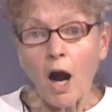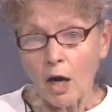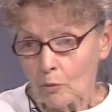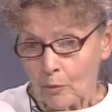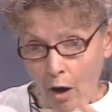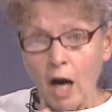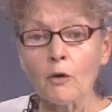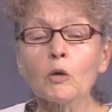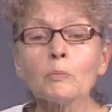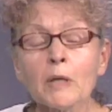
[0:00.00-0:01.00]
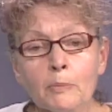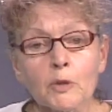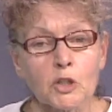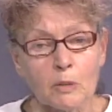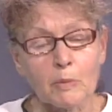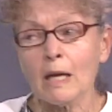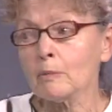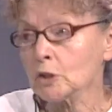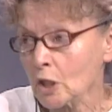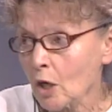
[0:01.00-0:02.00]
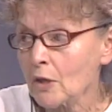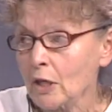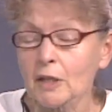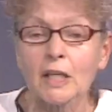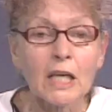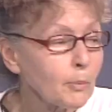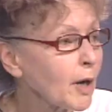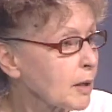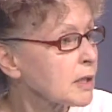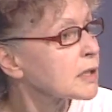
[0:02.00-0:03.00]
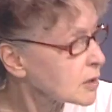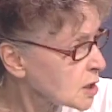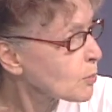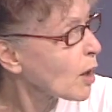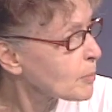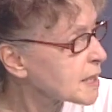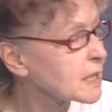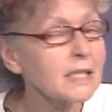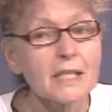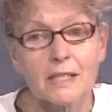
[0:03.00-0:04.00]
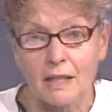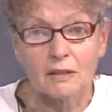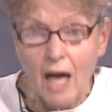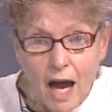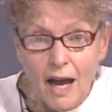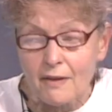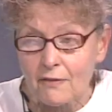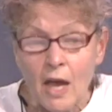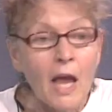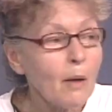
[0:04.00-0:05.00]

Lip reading: Our own people should be able to go there and keep our small businesses alive.